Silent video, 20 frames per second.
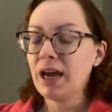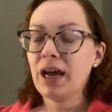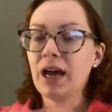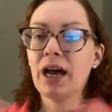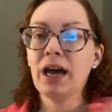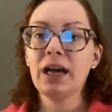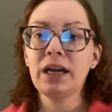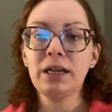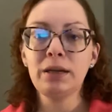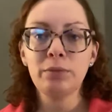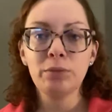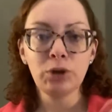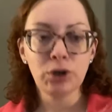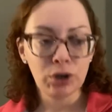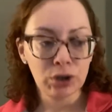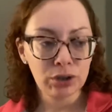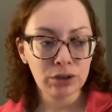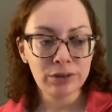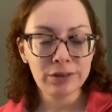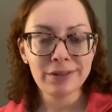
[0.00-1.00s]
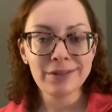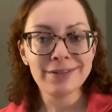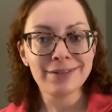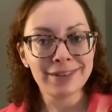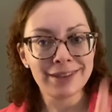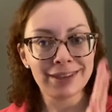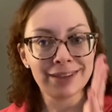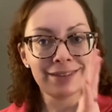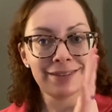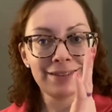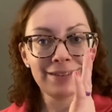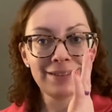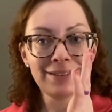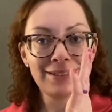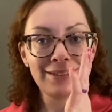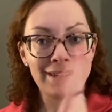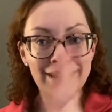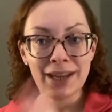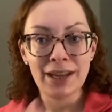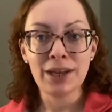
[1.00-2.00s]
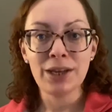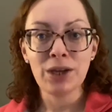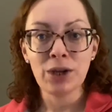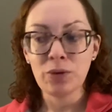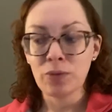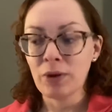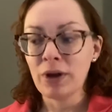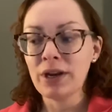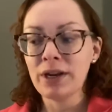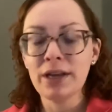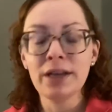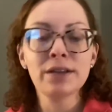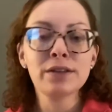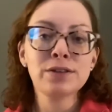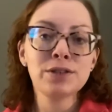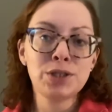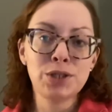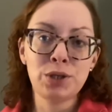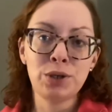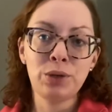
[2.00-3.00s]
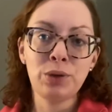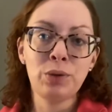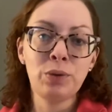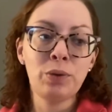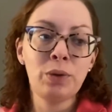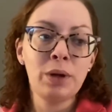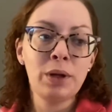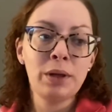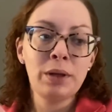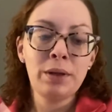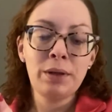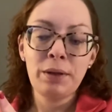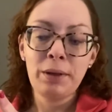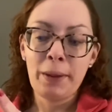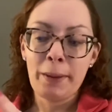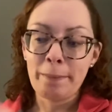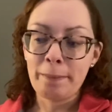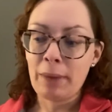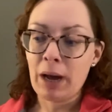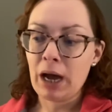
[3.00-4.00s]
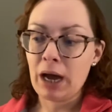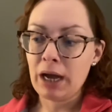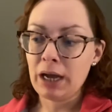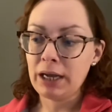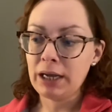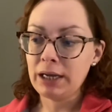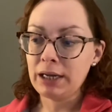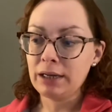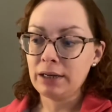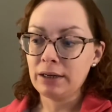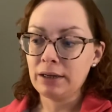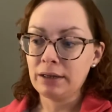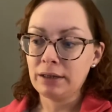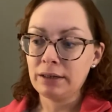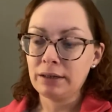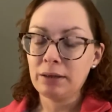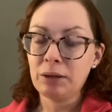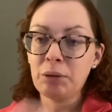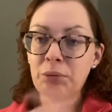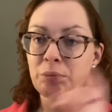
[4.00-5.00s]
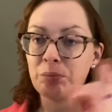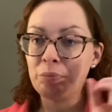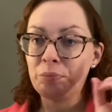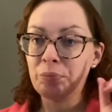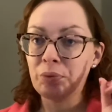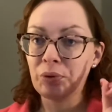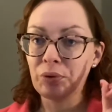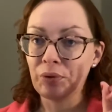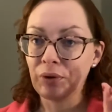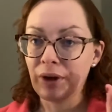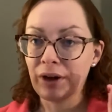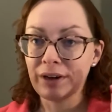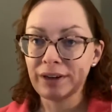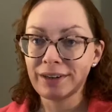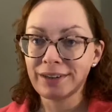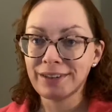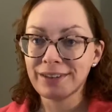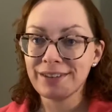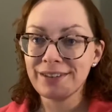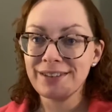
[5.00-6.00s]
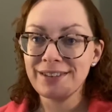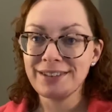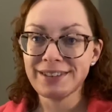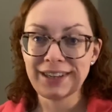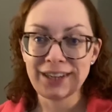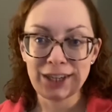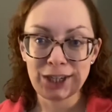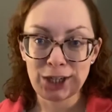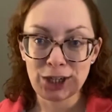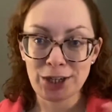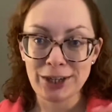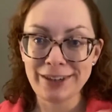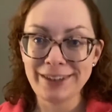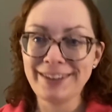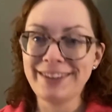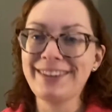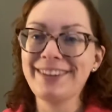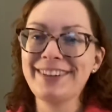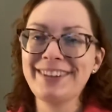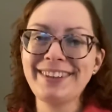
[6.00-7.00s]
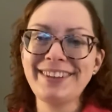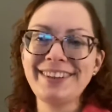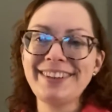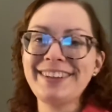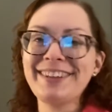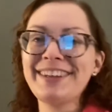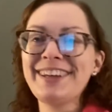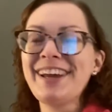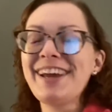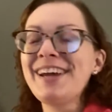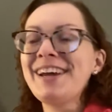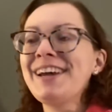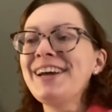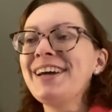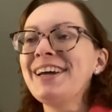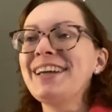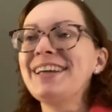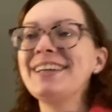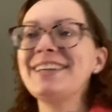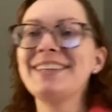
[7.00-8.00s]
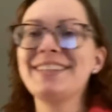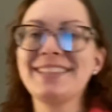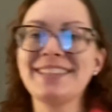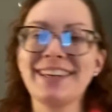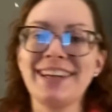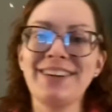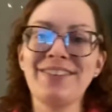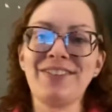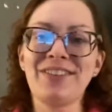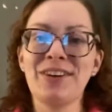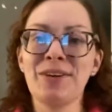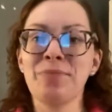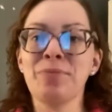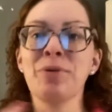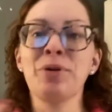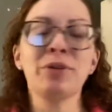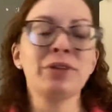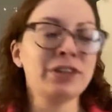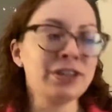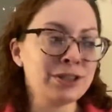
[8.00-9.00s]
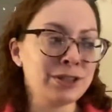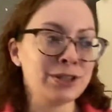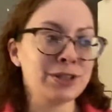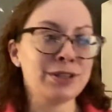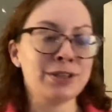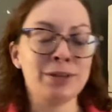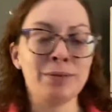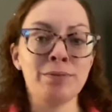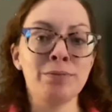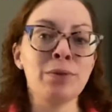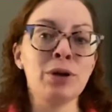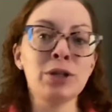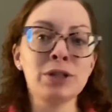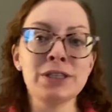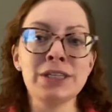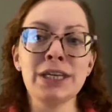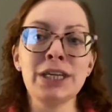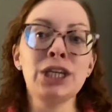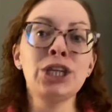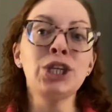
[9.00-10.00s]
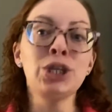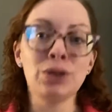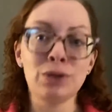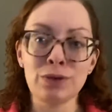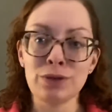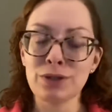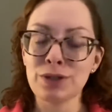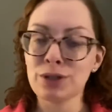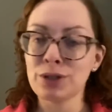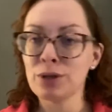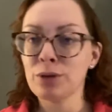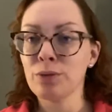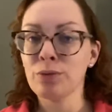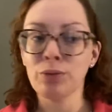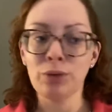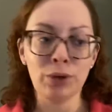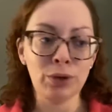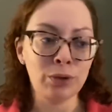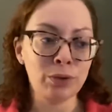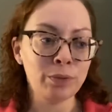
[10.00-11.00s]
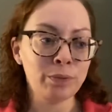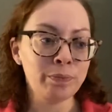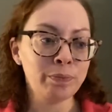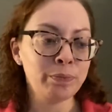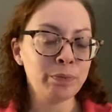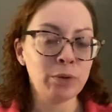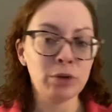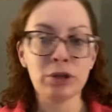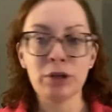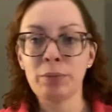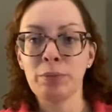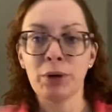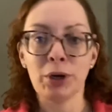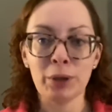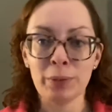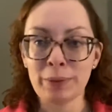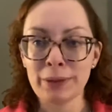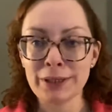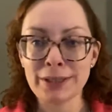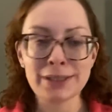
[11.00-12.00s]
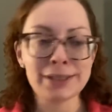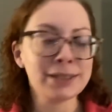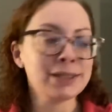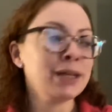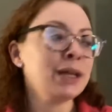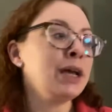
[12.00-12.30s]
I am currently standing right next to my product station. It is kind of in a multi-use room, multi-purpose